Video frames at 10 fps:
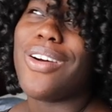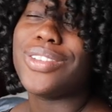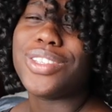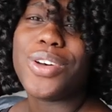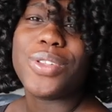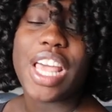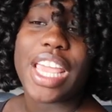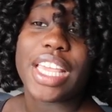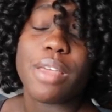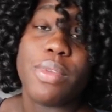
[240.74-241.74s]
also
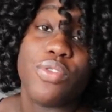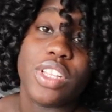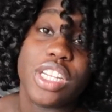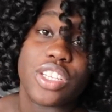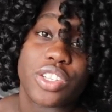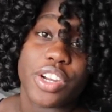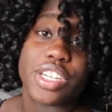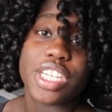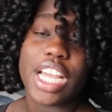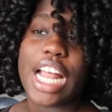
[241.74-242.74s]
like it can be really
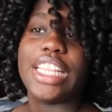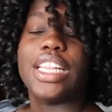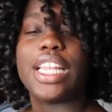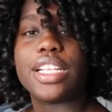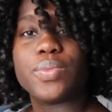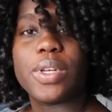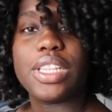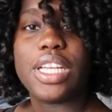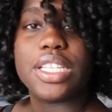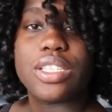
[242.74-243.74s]
discouraging and i think that's what
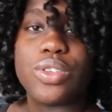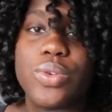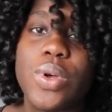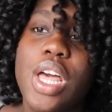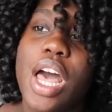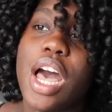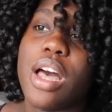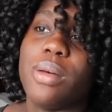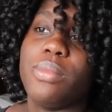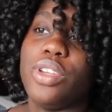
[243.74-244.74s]
leads to
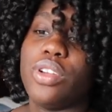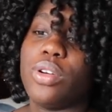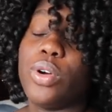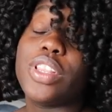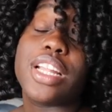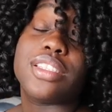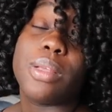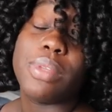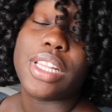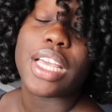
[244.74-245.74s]
um you know or that's
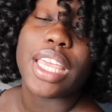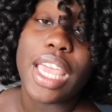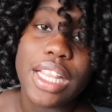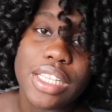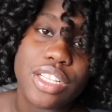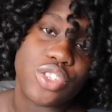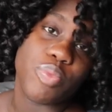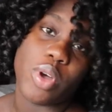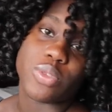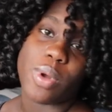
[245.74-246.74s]
something that can lead to
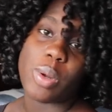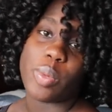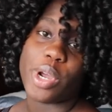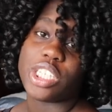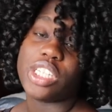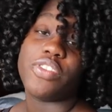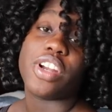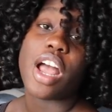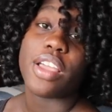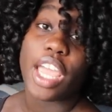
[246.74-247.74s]
postpartum depression if
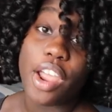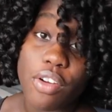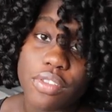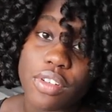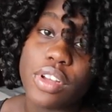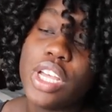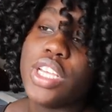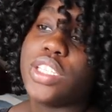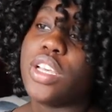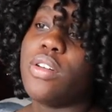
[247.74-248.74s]
you're not careful
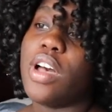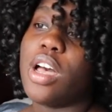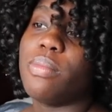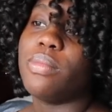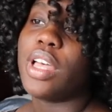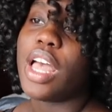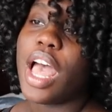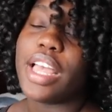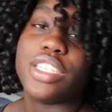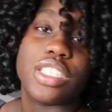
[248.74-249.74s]
so um
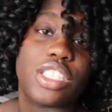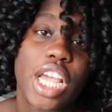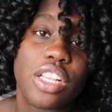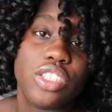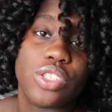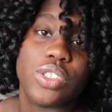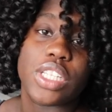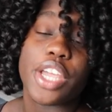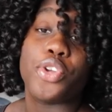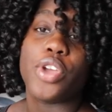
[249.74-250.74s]
i just challenge you to
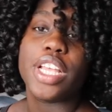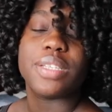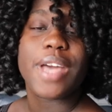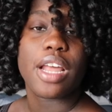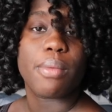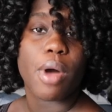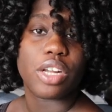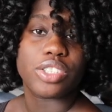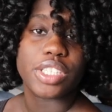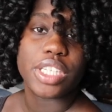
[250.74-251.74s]
like create some kind of
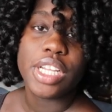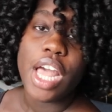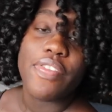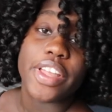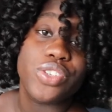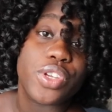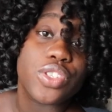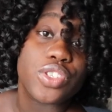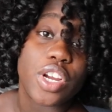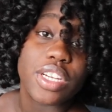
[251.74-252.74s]
mantra that you can
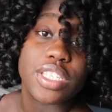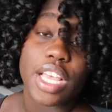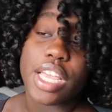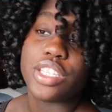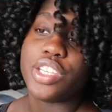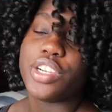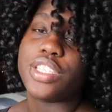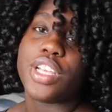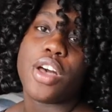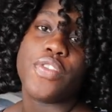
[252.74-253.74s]
start saying to
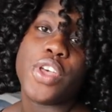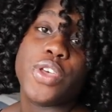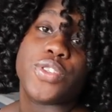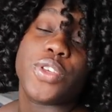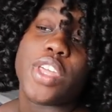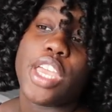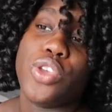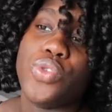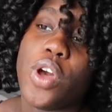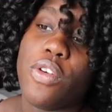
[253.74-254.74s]
yourself so that
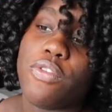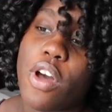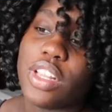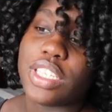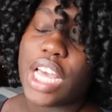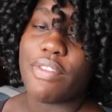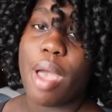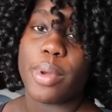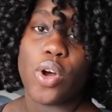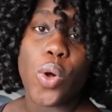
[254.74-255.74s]
you don't fall into that
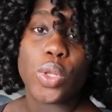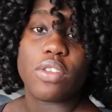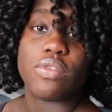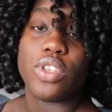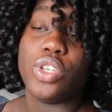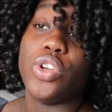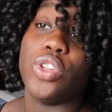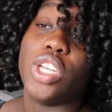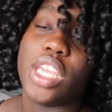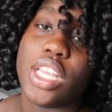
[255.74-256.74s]
rabbit hole of you know
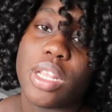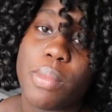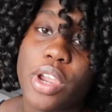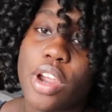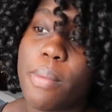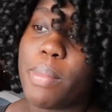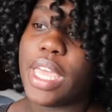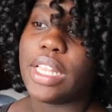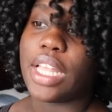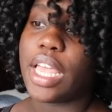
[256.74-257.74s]
looking in the mirror and
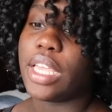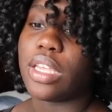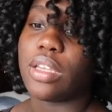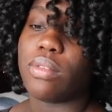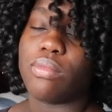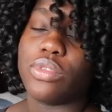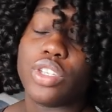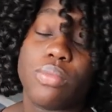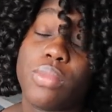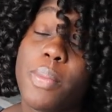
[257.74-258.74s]
being like
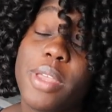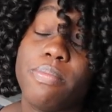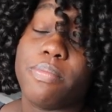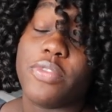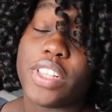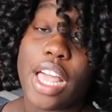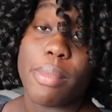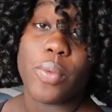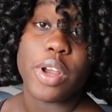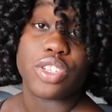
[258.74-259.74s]
i mean for lack of
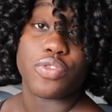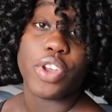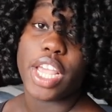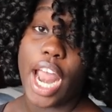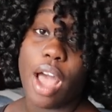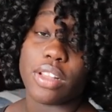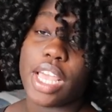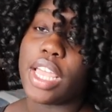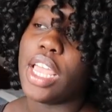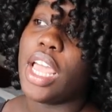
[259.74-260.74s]
better words just freaking out
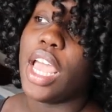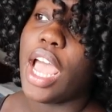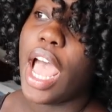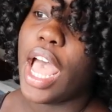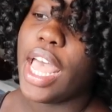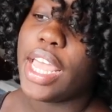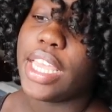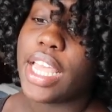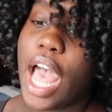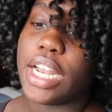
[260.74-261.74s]
like
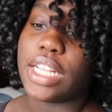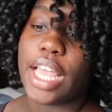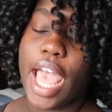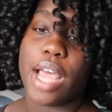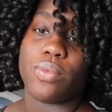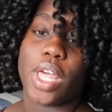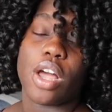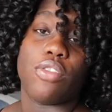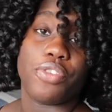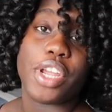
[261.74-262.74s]
I kind of like had like
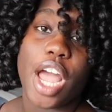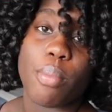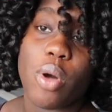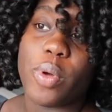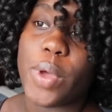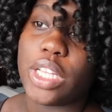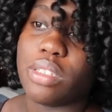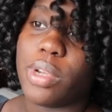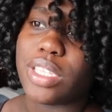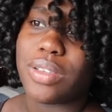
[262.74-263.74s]
a freak out moment when I looked in
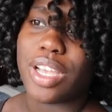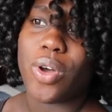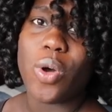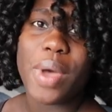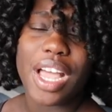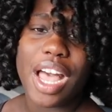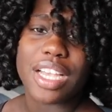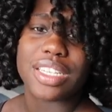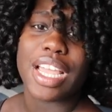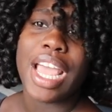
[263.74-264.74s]
the mirror because I was like, oh my
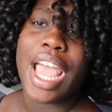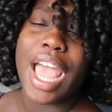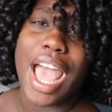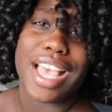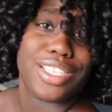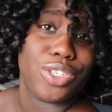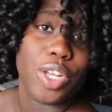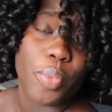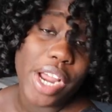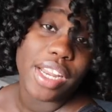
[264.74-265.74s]
gosh, like I still
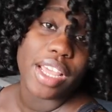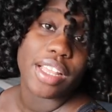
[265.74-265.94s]
look pregnant.